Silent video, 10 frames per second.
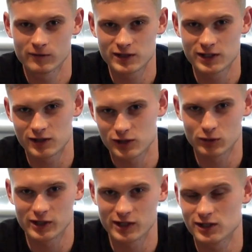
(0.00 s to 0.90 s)
Obviously the
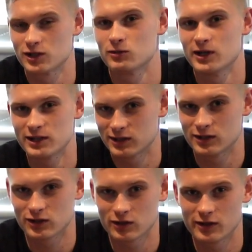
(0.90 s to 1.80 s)
stock ECU isn't
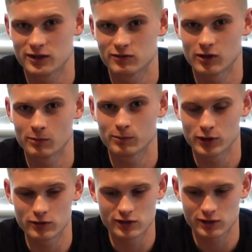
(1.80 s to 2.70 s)
designed to run
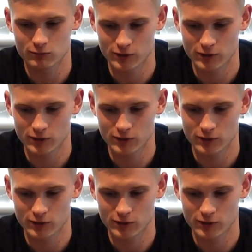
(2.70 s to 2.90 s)
boost,